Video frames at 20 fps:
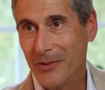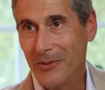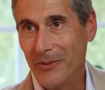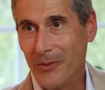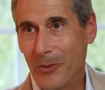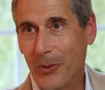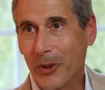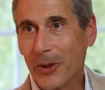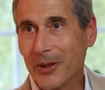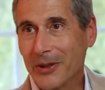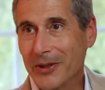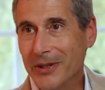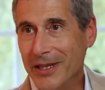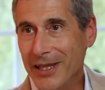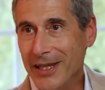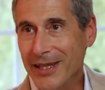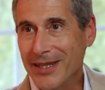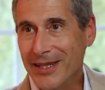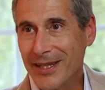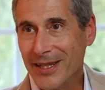World
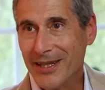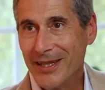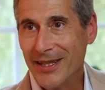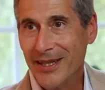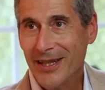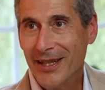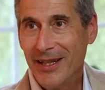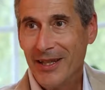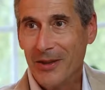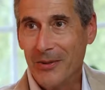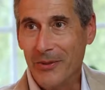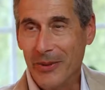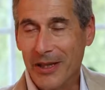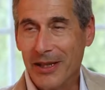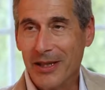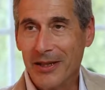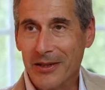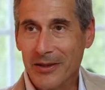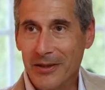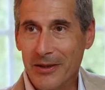needs it, we
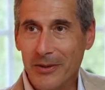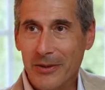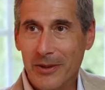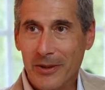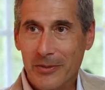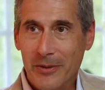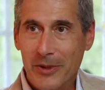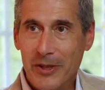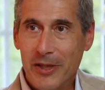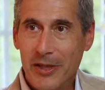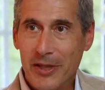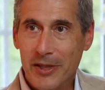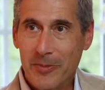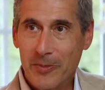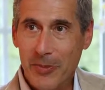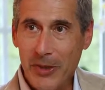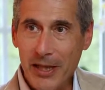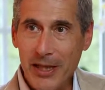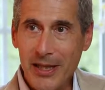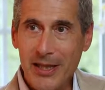can do it, which is
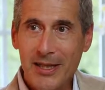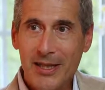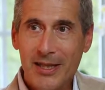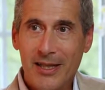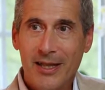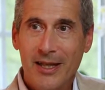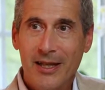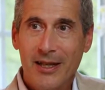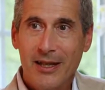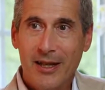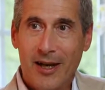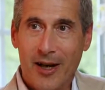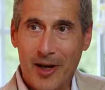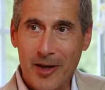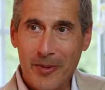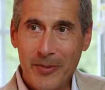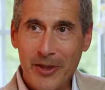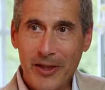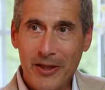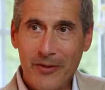peace,
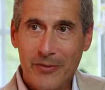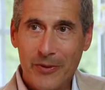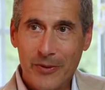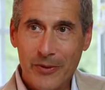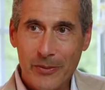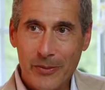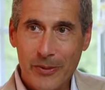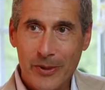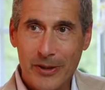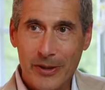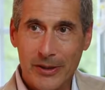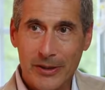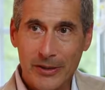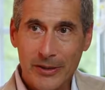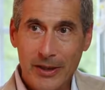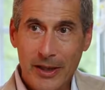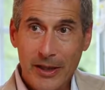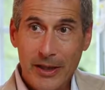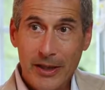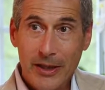harmony for the
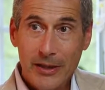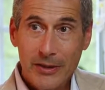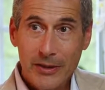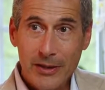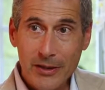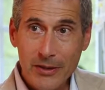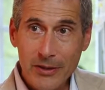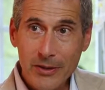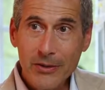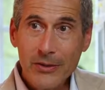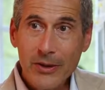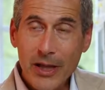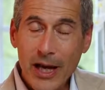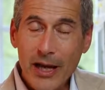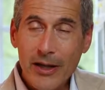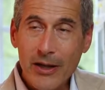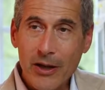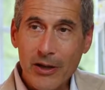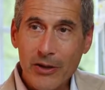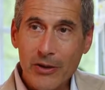world. To do
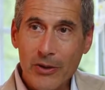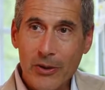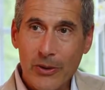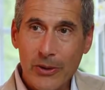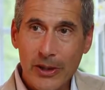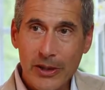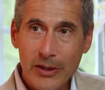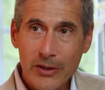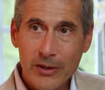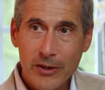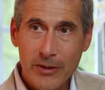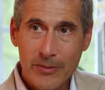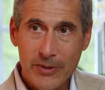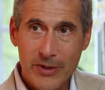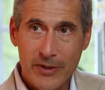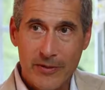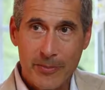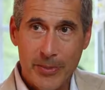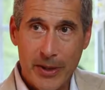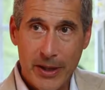that, our goal in terms
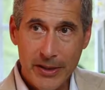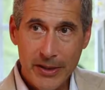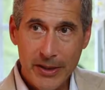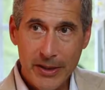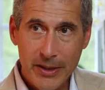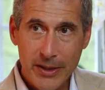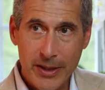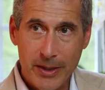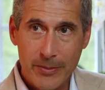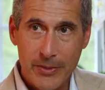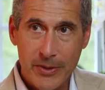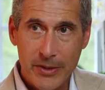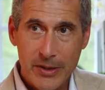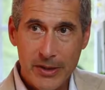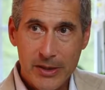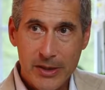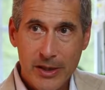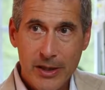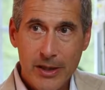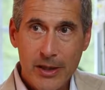of pundit
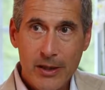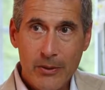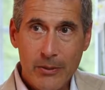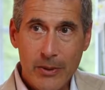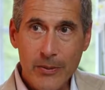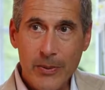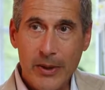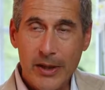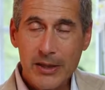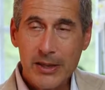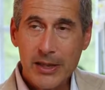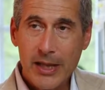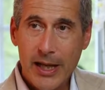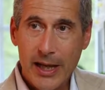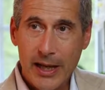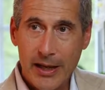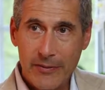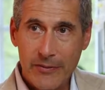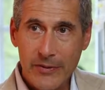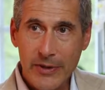numbers, we want to
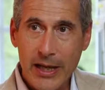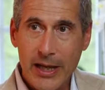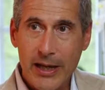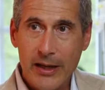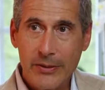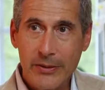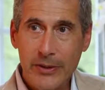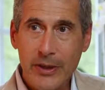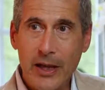have now